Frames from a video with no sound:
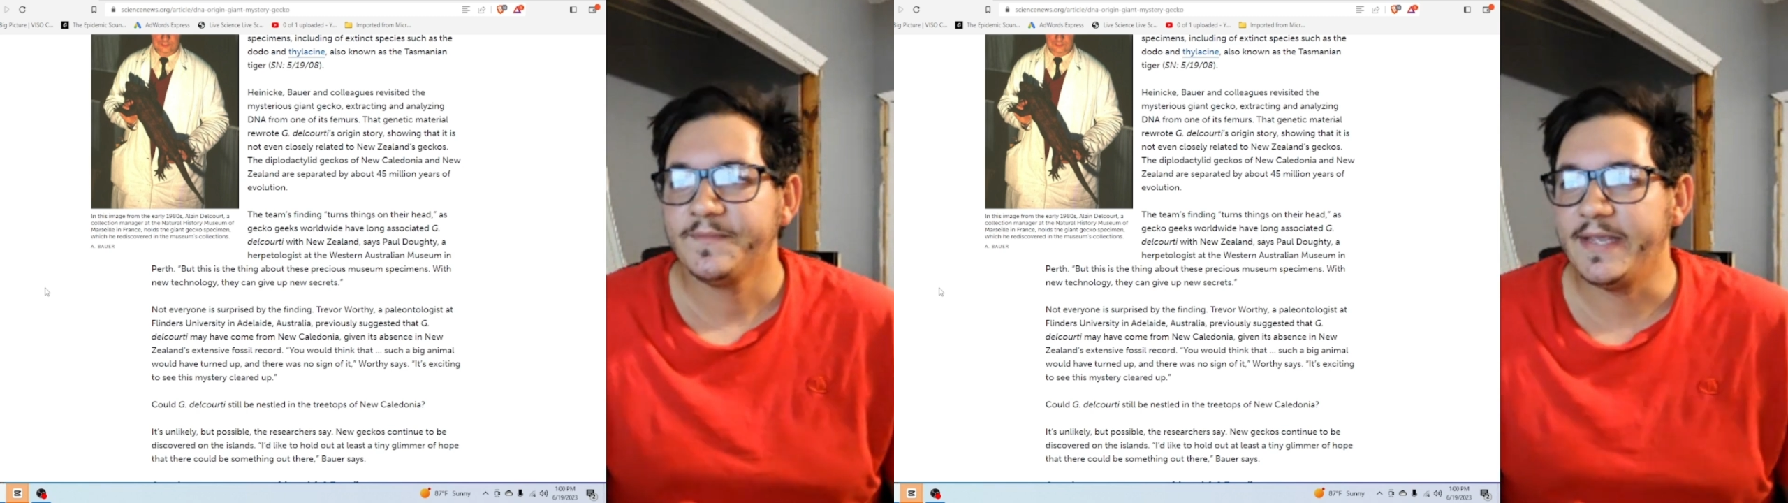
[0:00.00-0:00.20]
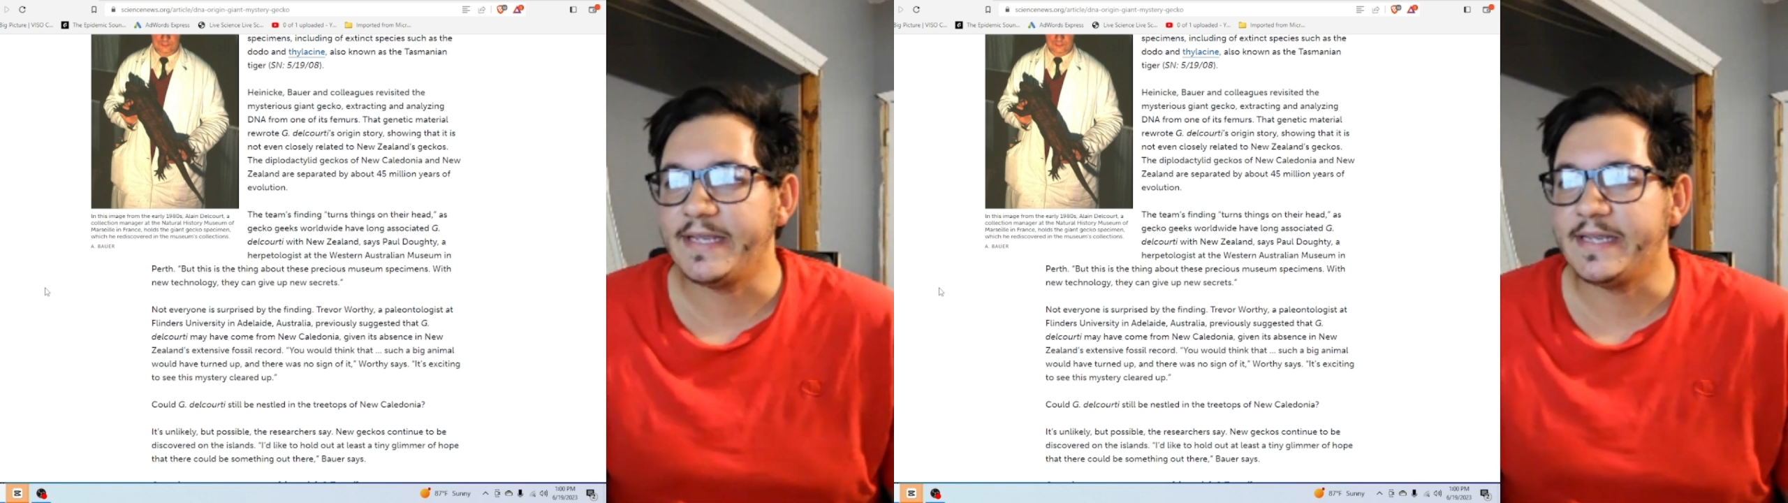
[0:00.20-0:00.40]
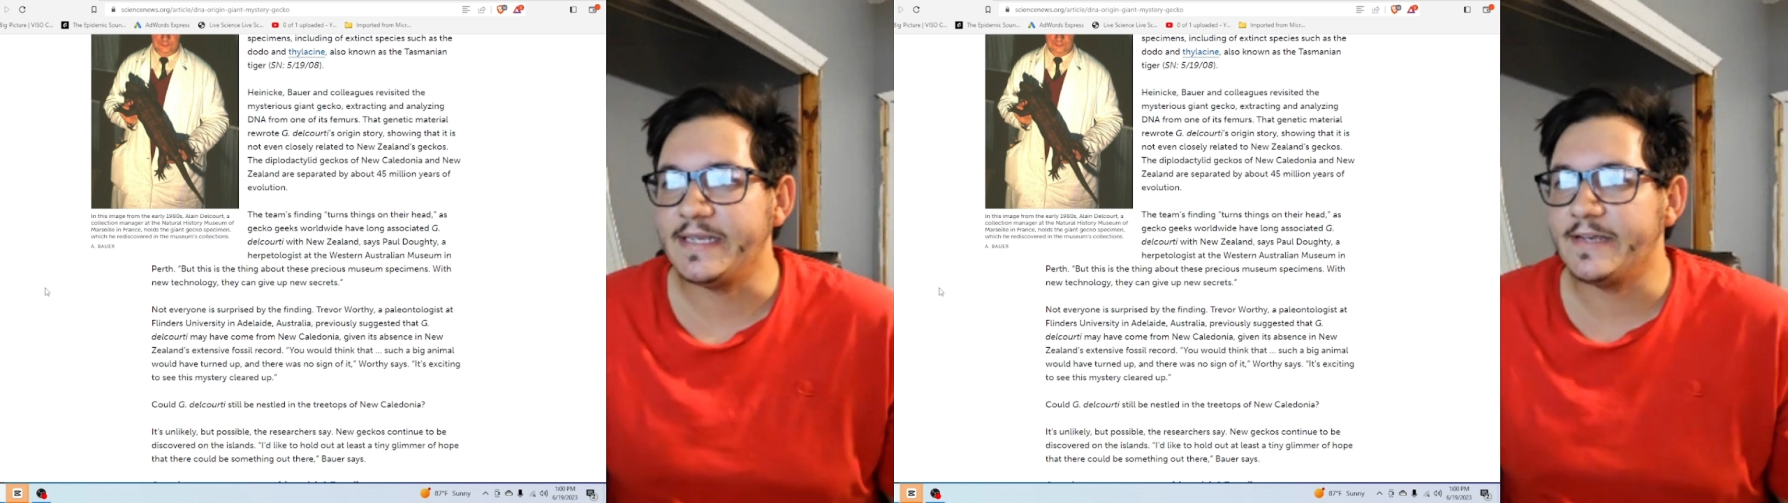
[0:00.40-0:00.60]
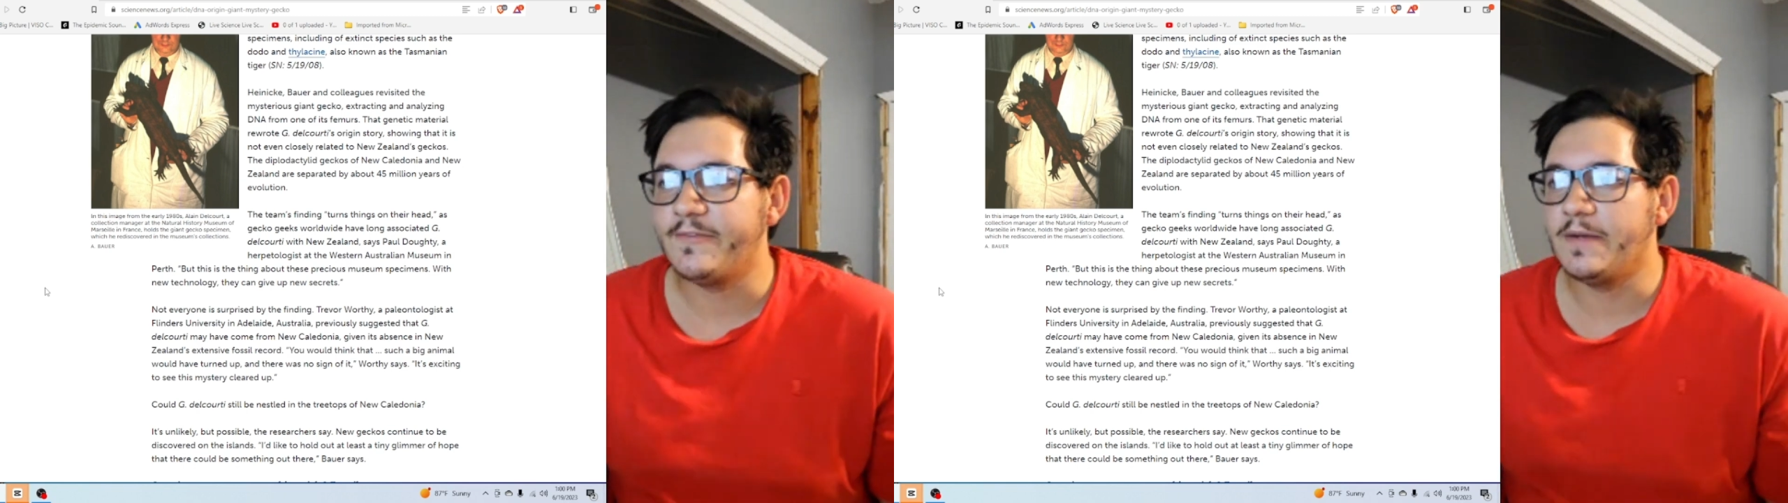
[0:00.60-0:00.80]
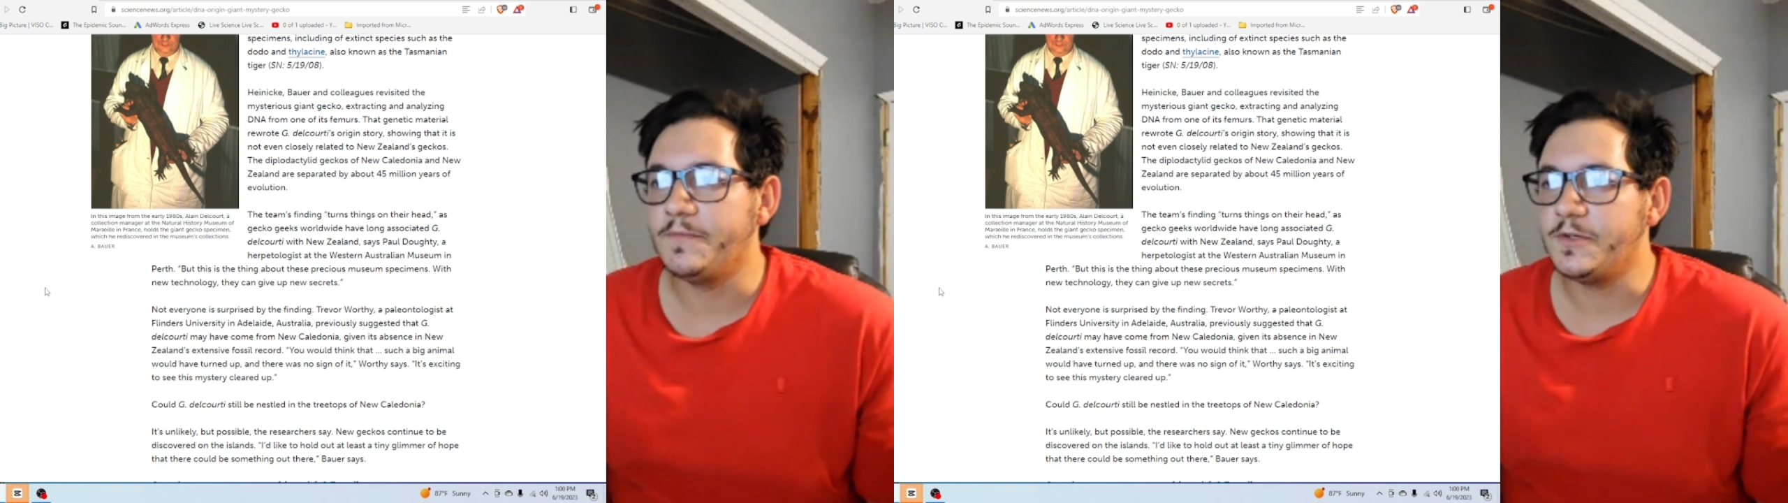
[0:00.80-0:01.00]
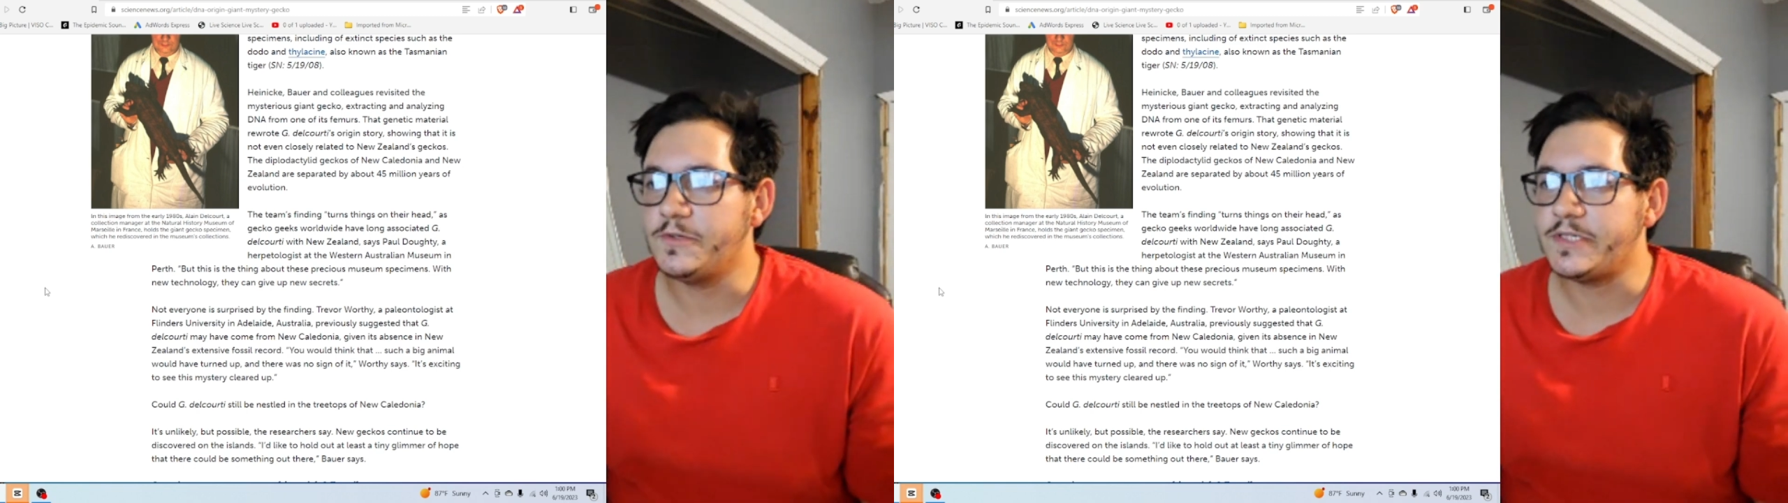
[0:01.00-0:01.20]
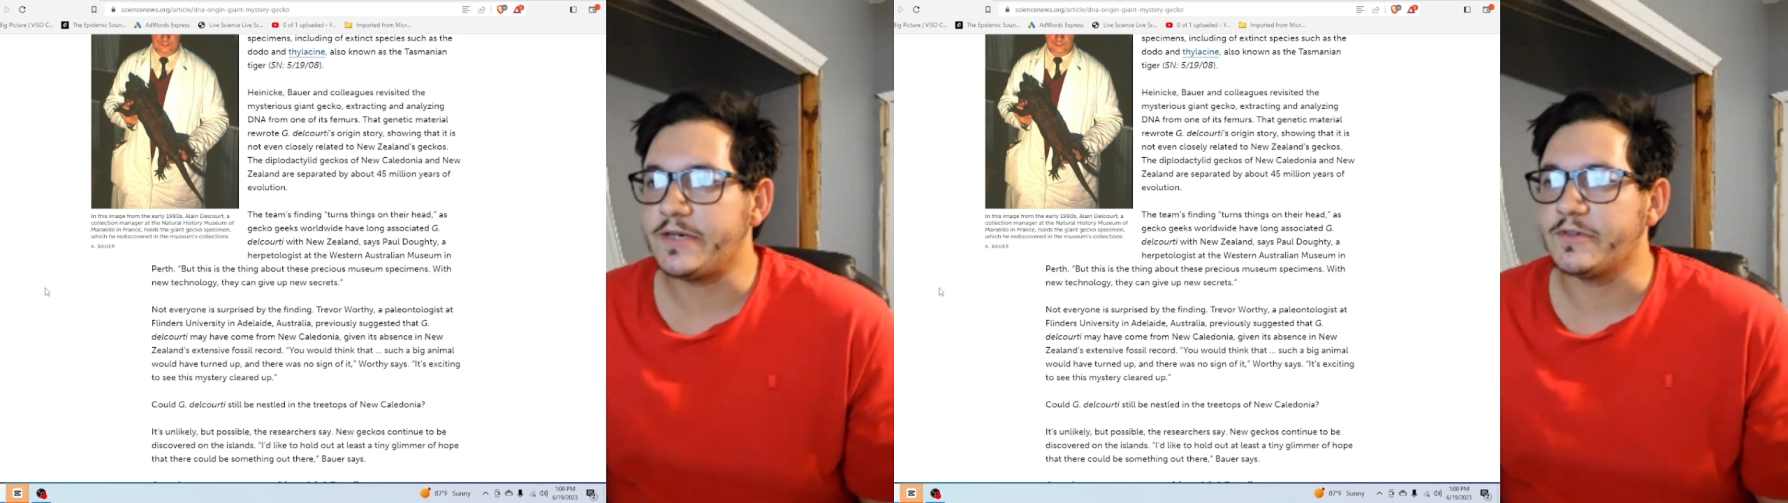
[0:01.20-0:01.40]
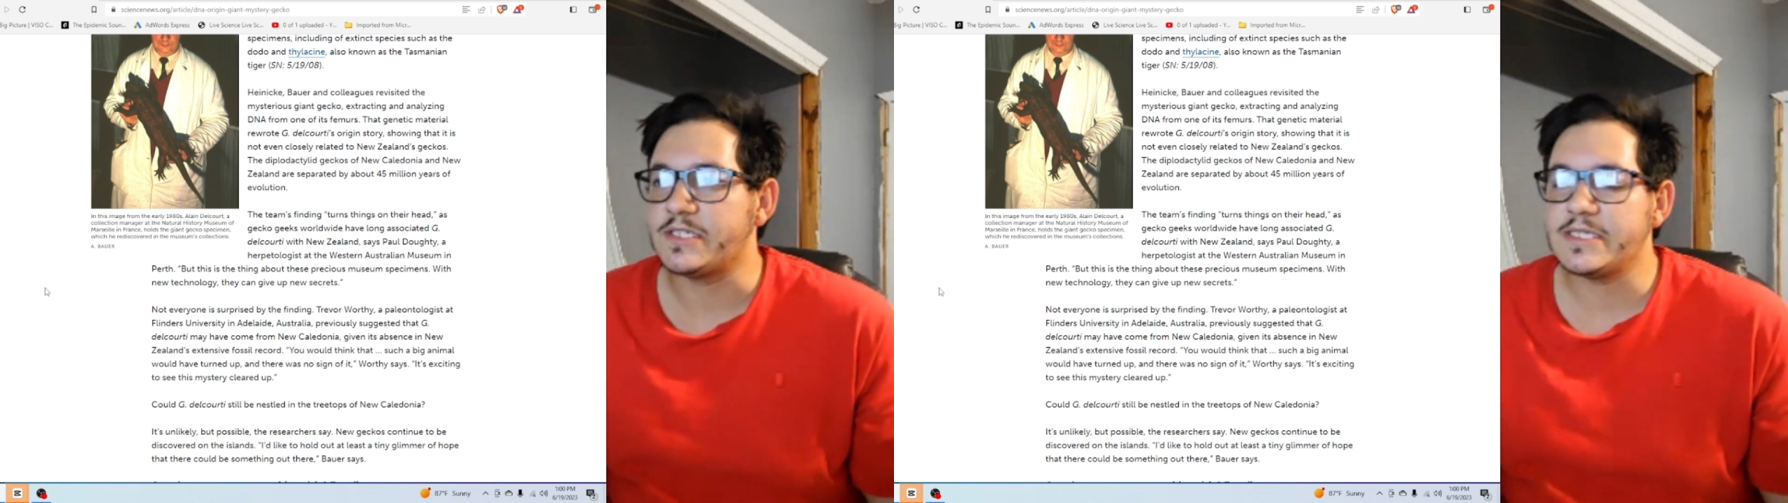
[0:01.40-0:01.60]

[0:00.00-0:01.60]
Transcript: they can give up new secrets.